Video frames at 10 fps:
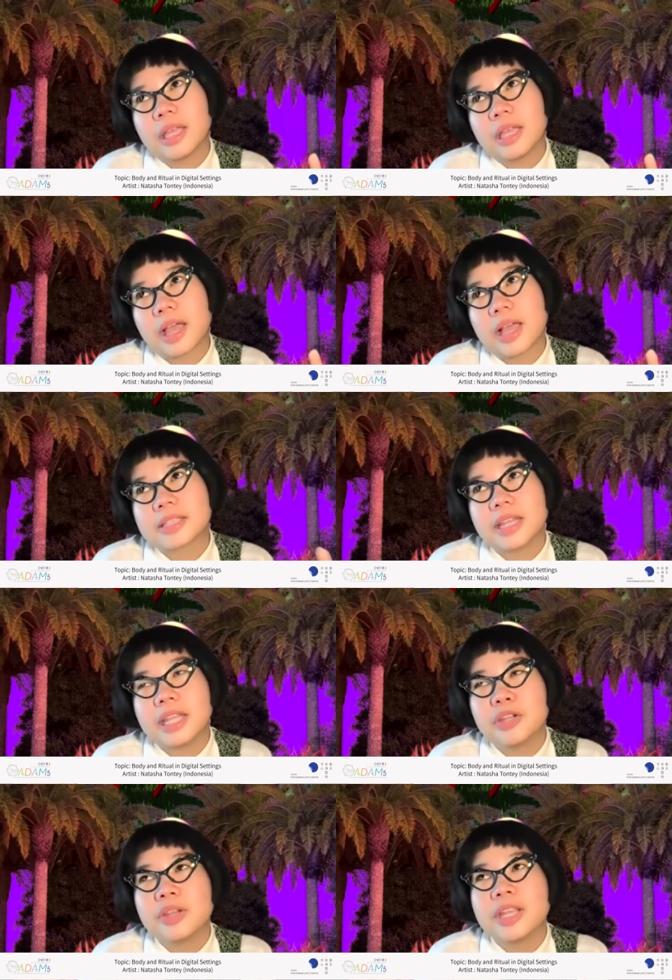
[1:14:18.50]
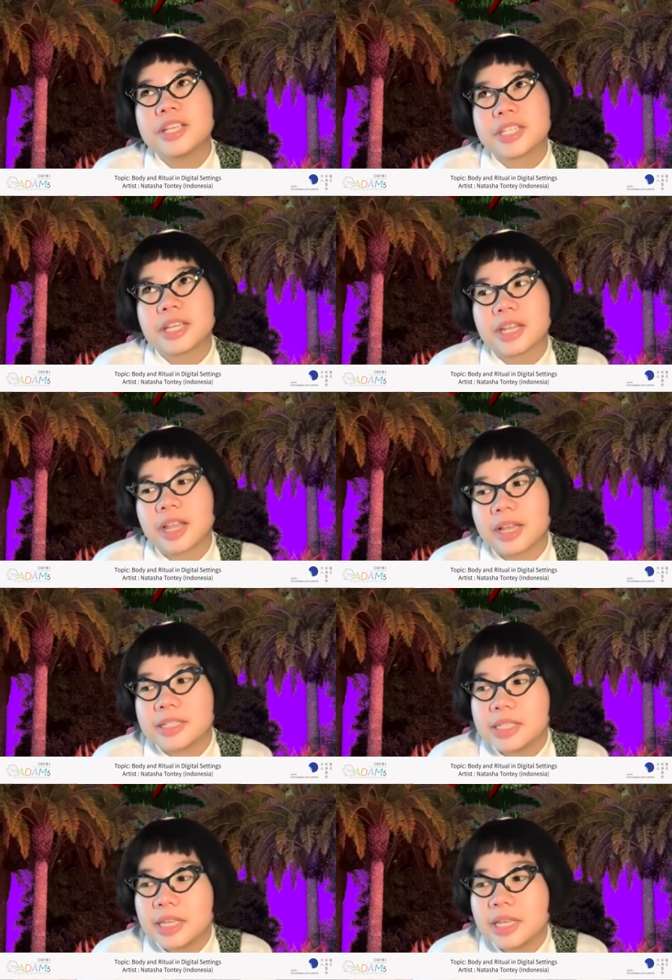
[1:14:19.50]
an Indonesian, I
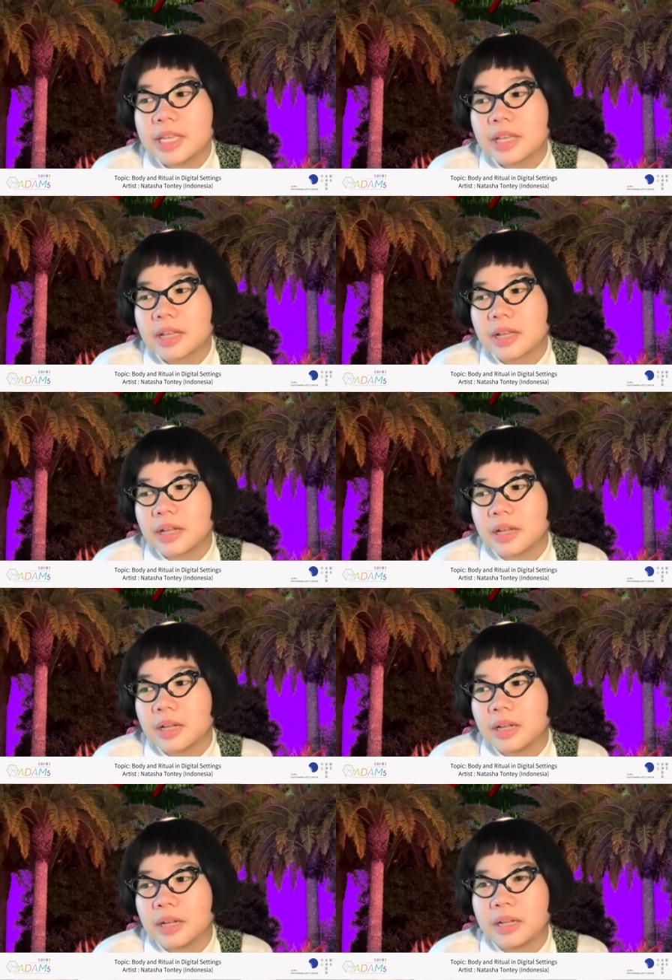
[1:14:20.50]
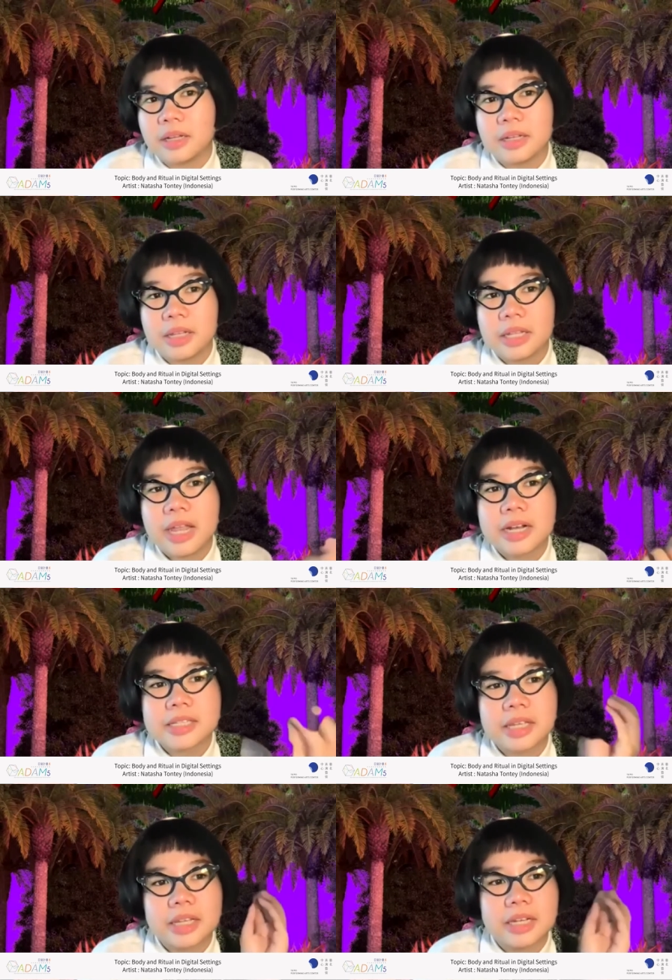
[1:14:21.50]
see there
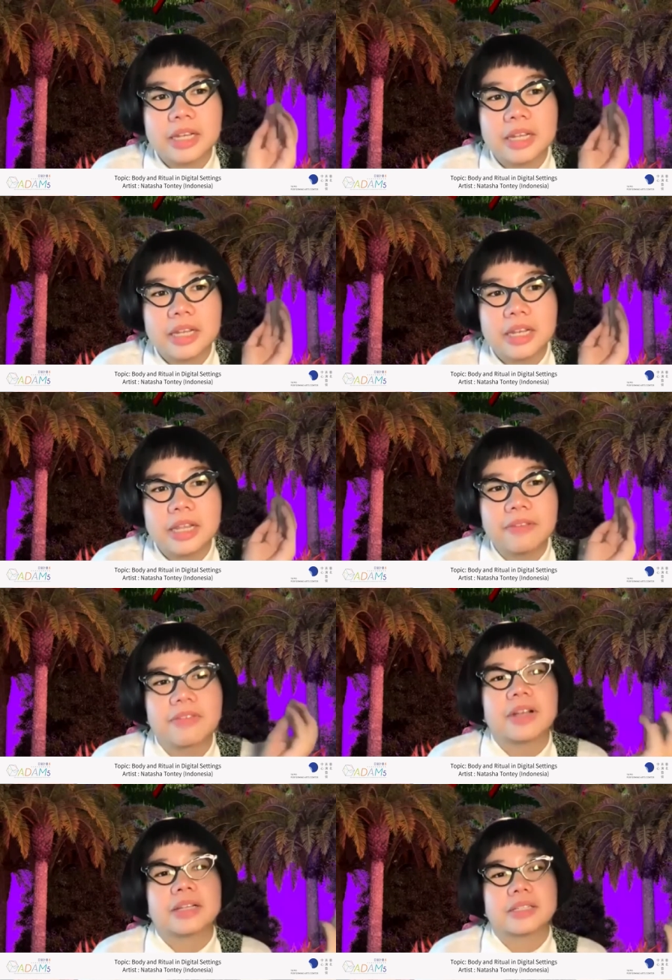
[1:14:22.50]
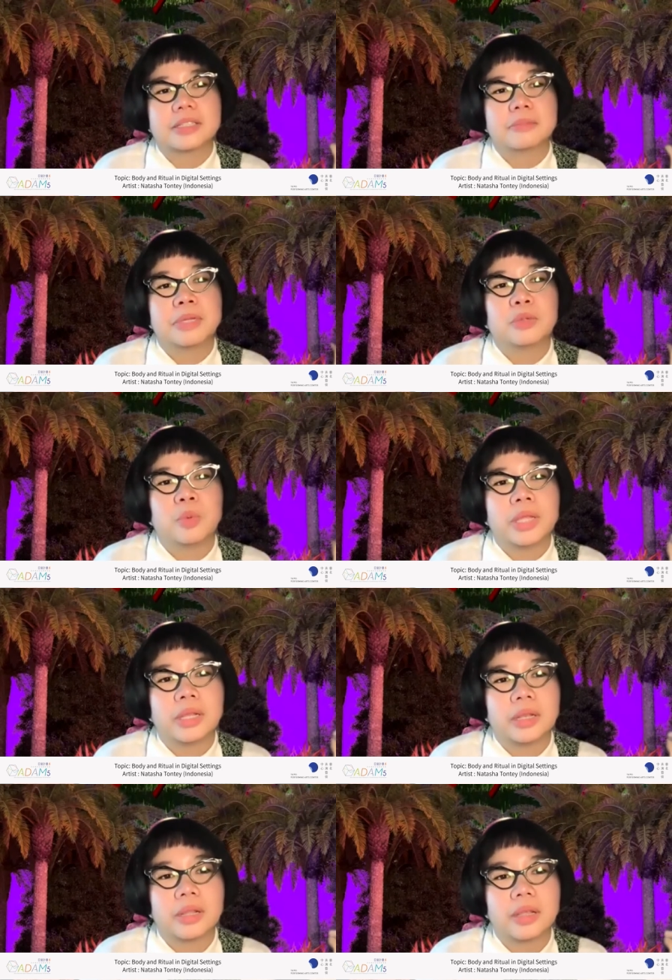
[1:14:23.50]
is a difference between